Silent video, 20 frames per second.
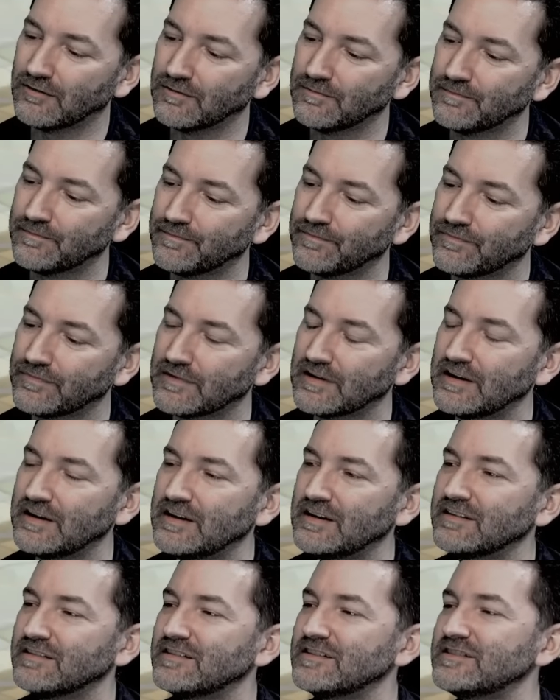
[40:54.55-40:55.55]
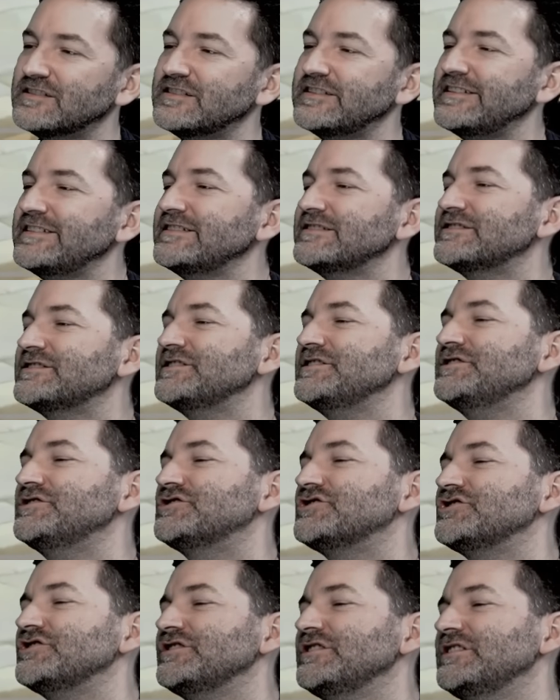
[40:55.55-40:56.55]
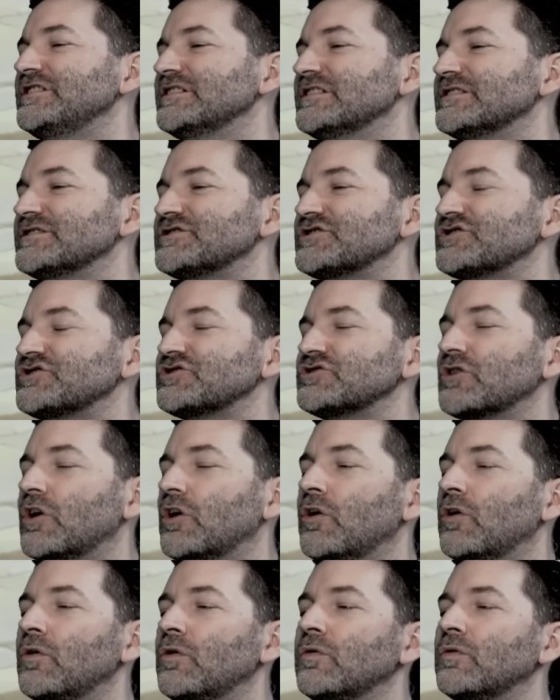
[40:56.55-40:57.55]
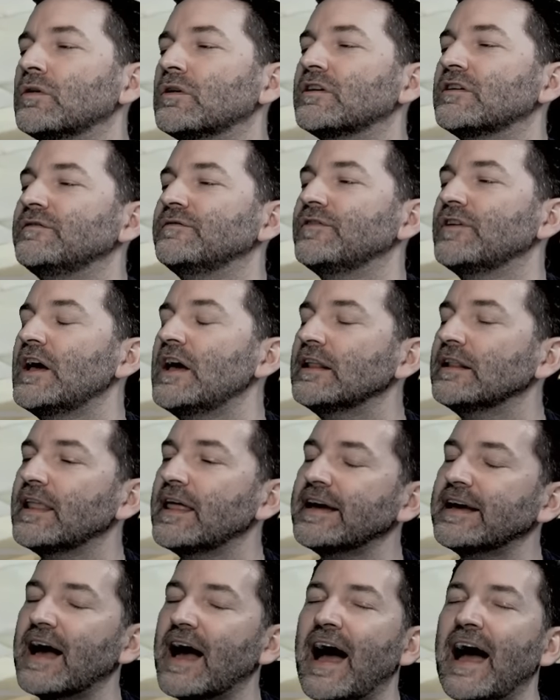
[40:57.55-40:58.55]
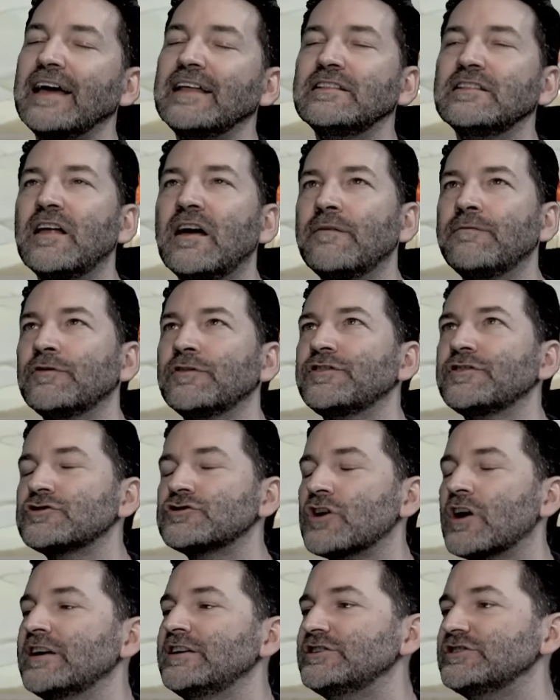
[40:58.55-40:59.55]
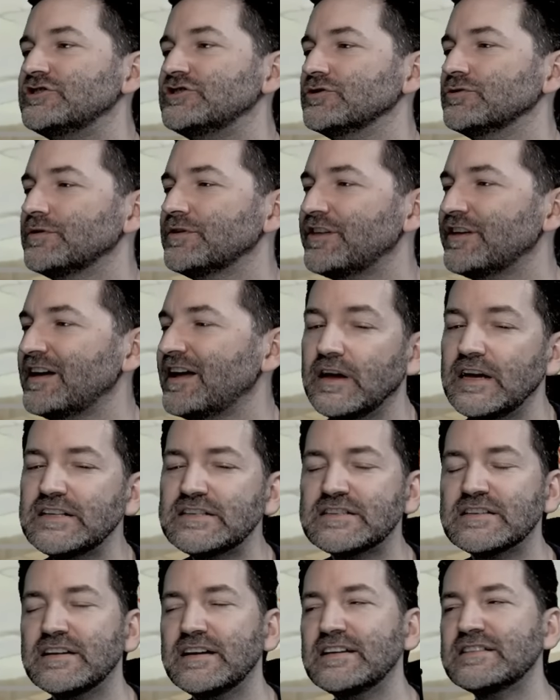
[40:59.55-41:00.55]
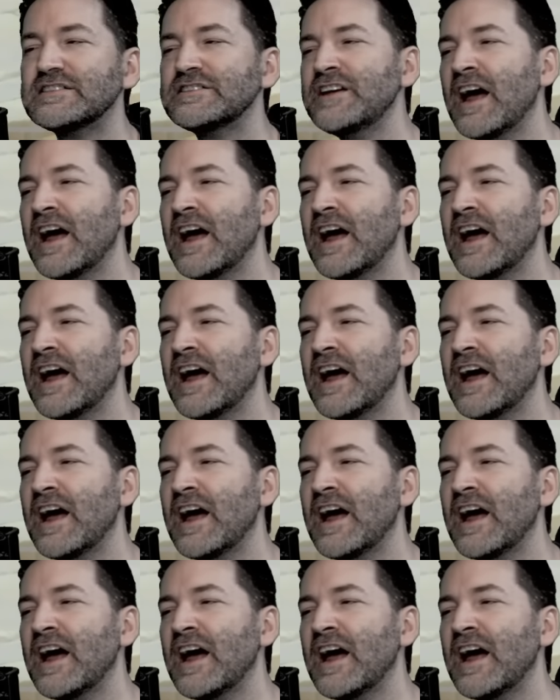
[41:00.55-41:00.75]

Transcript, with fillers: Archive. The TCG is so conf- like I love what they're trying to do with it. It's it's